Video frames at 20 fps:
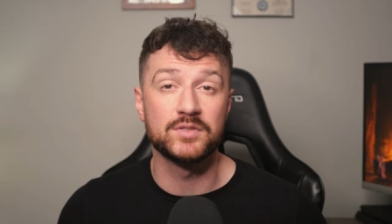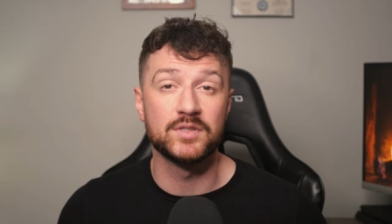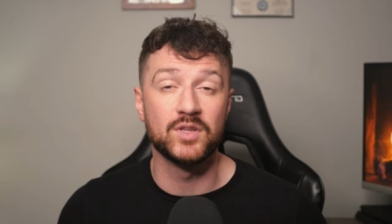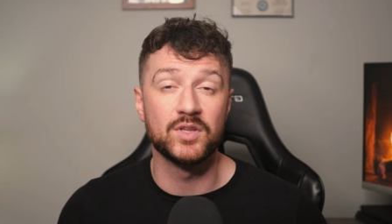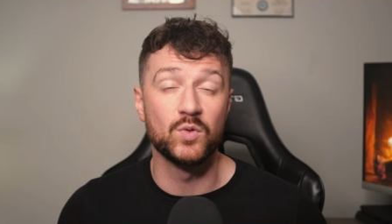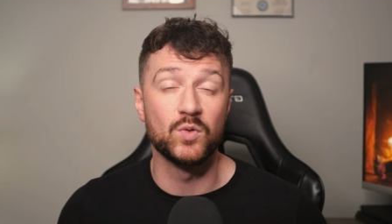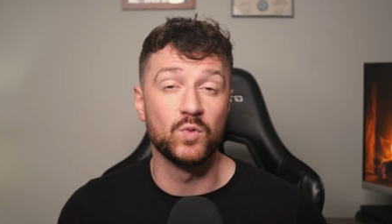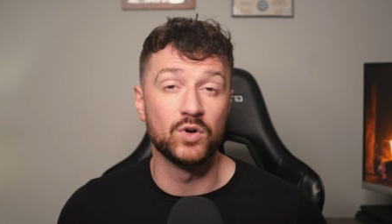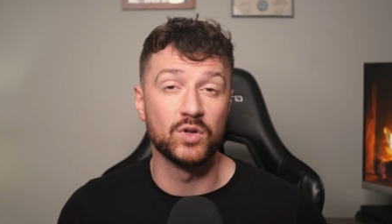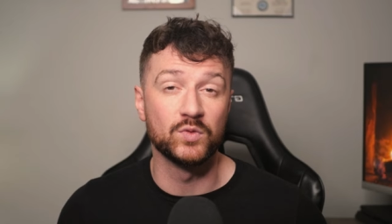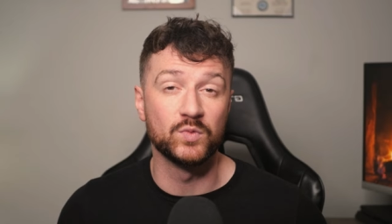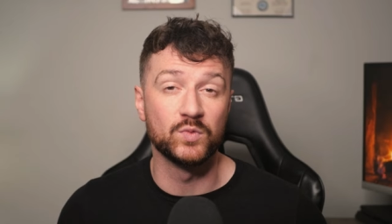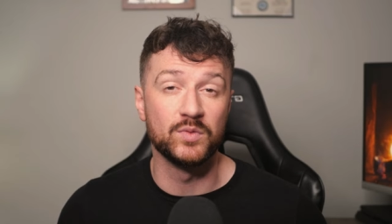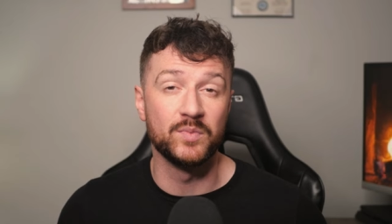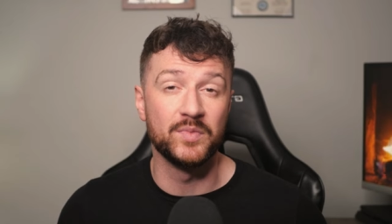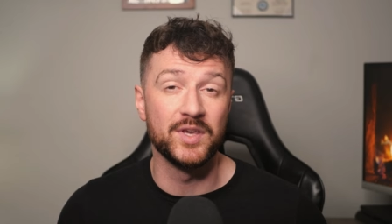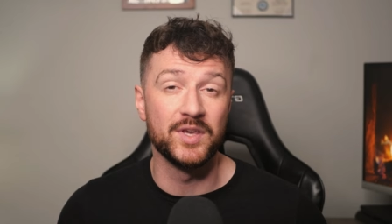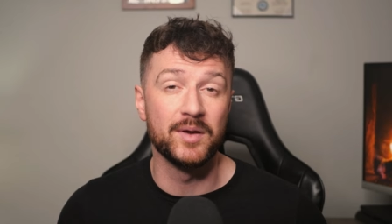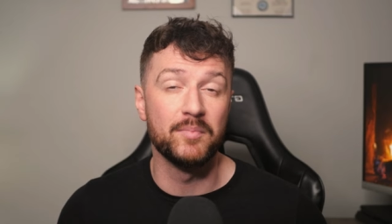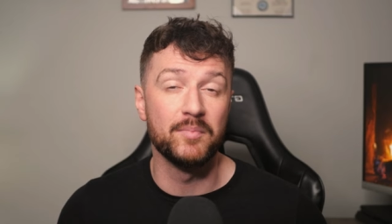the world
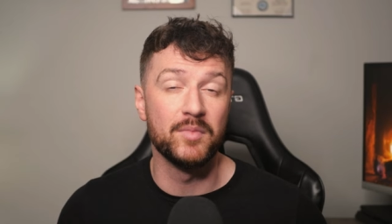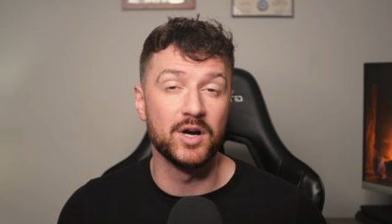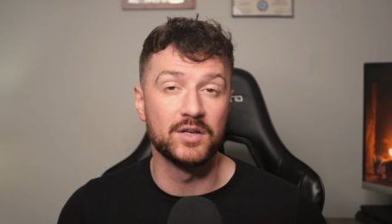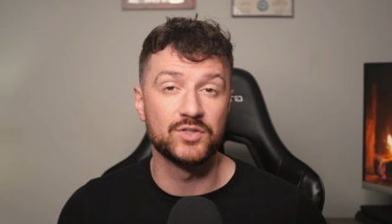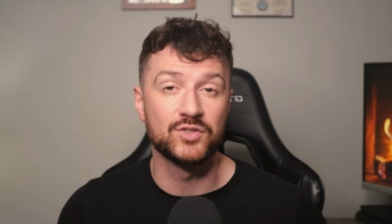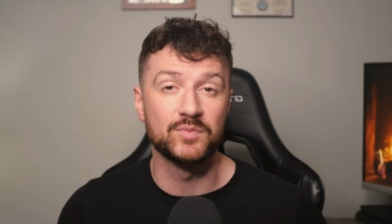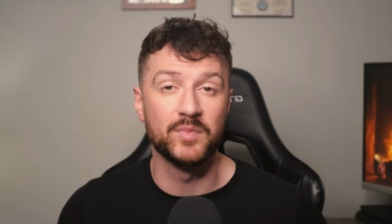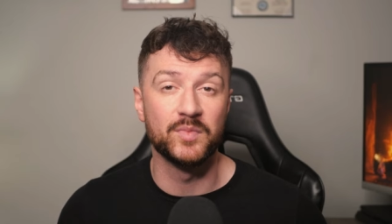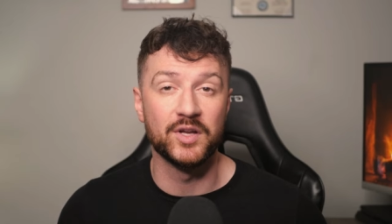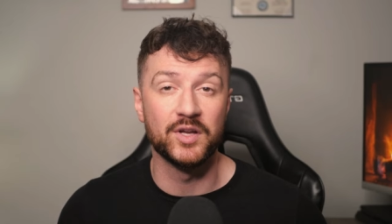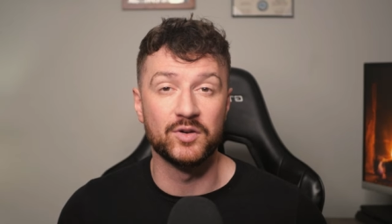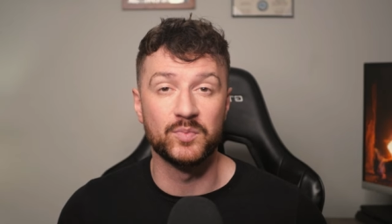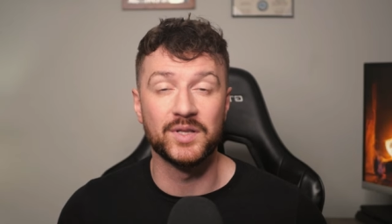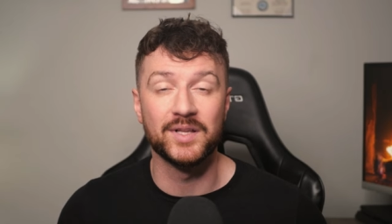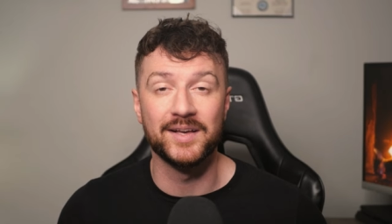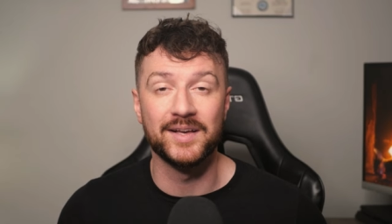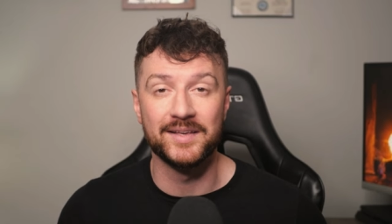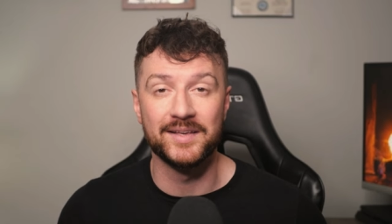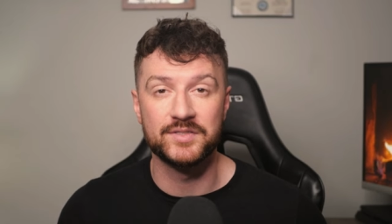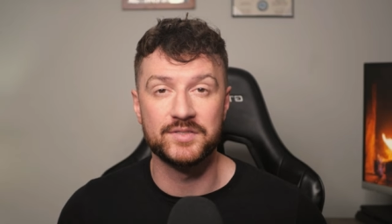would be a much better
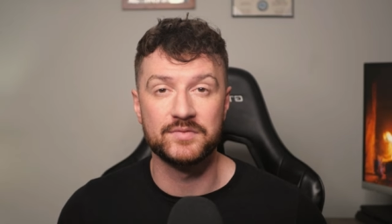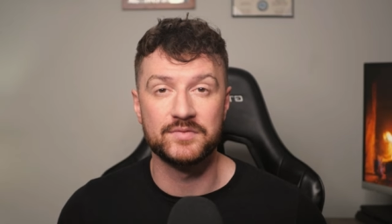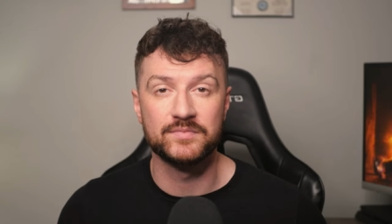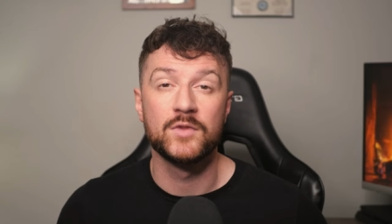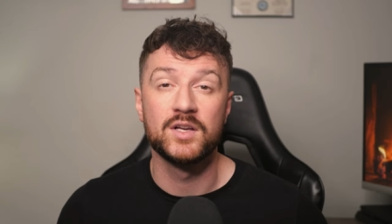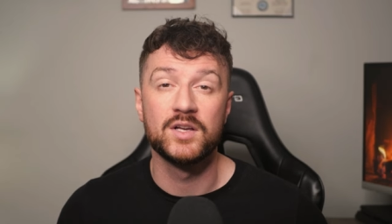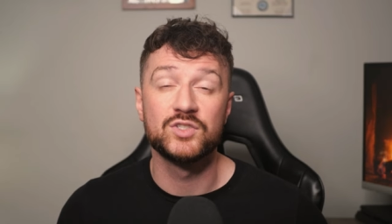place.